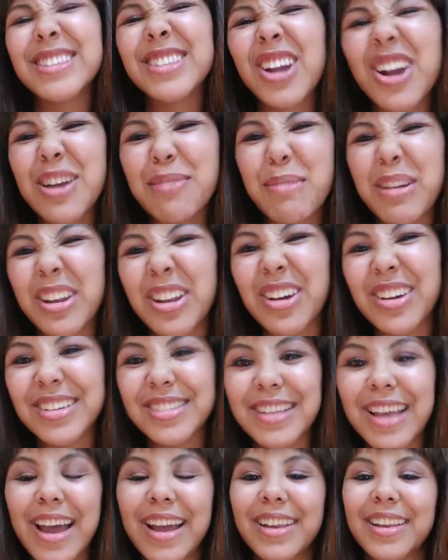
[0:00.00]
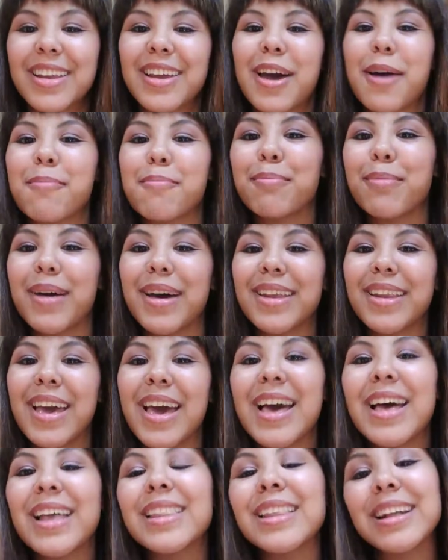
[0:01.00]
Sorry, my dog's acting up. But
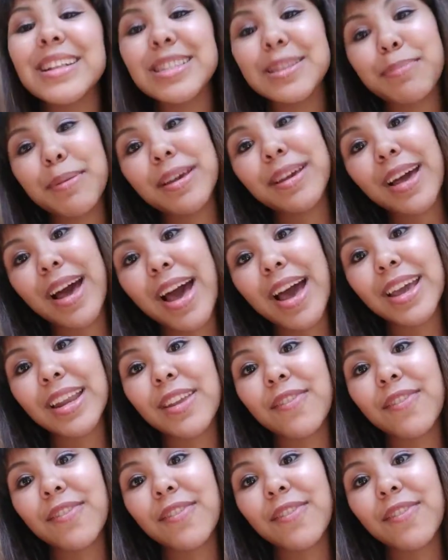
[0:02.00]
let's be kind.